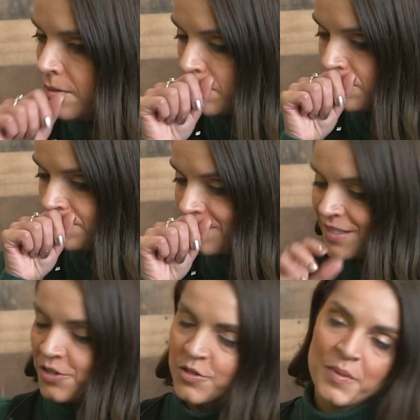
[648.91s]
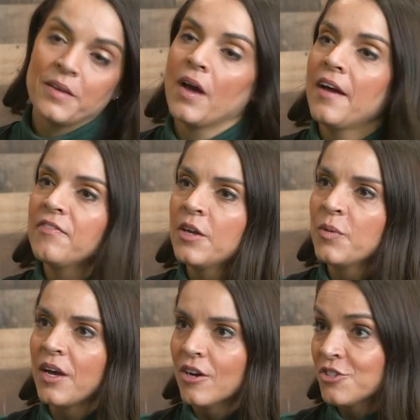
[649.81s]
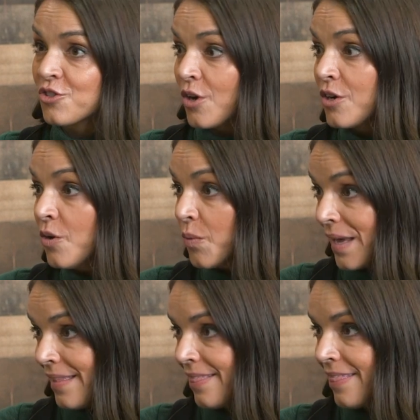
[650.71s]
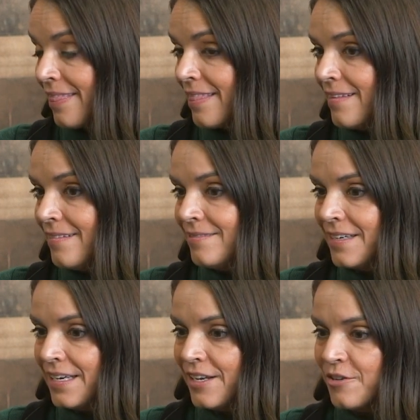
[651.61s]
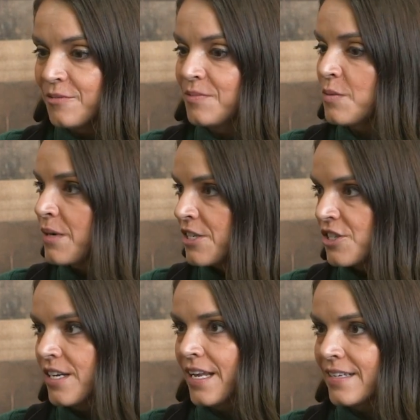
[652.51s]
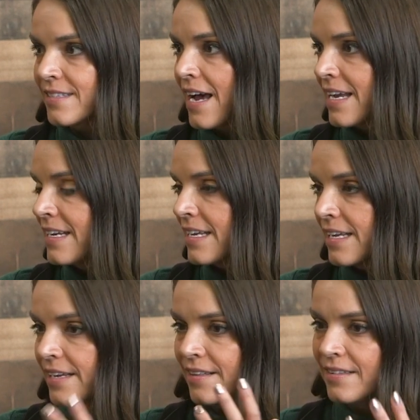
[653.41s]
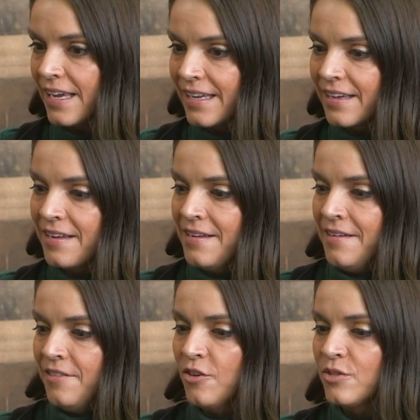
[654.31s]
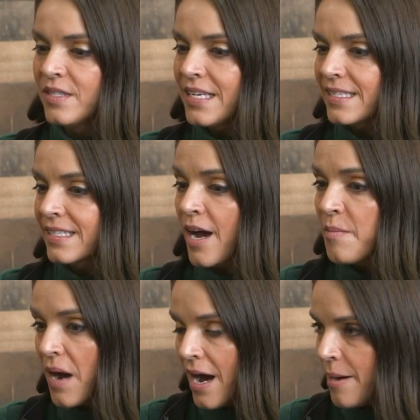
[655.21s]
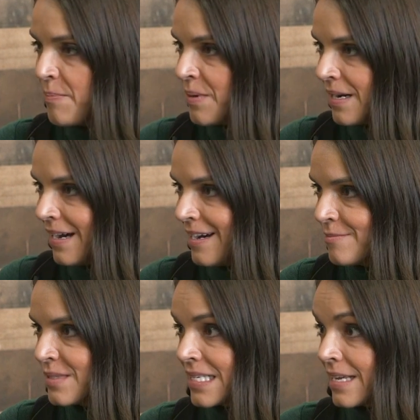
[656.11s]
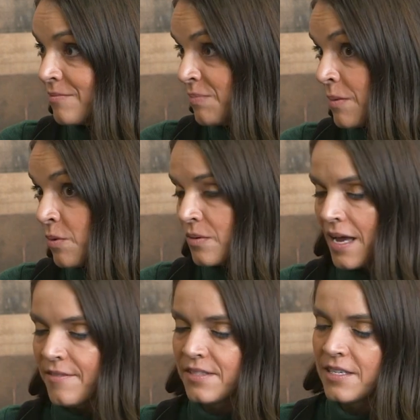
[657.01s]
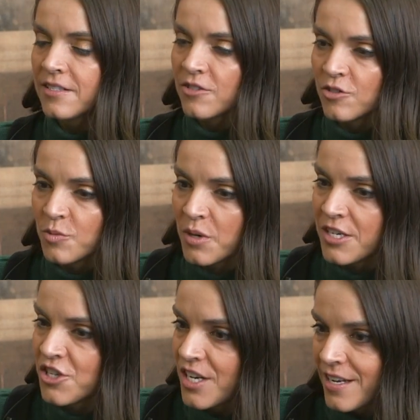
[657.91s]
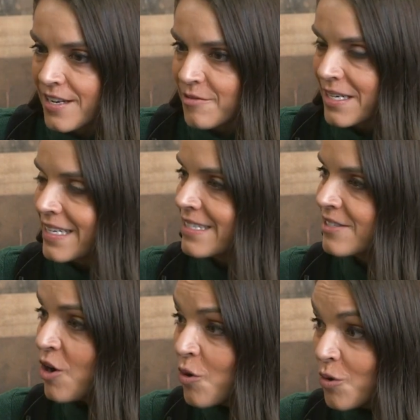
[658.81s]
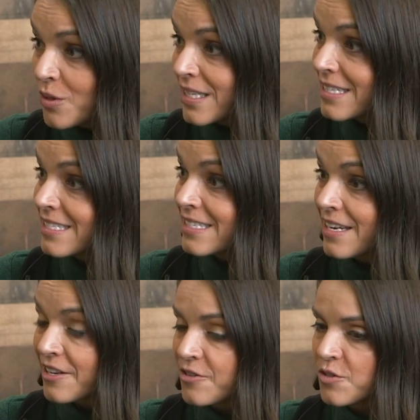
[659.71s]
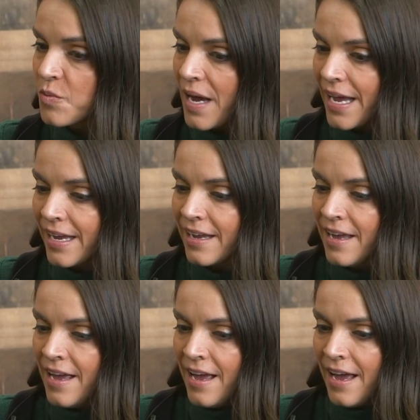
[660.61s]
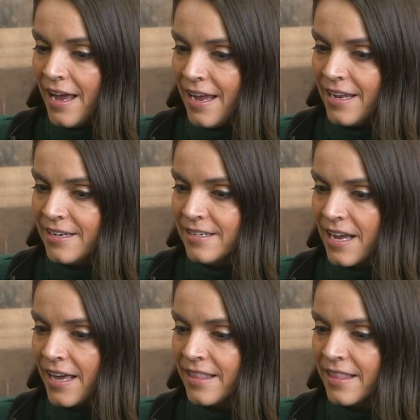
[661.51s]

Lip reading: Excuse me. I think we all struggle with, mm-hmm. you know, depression, anxiety, mm-hmm. like those things come up. People have seasonal depression when it gets cold and the sun goes away. And I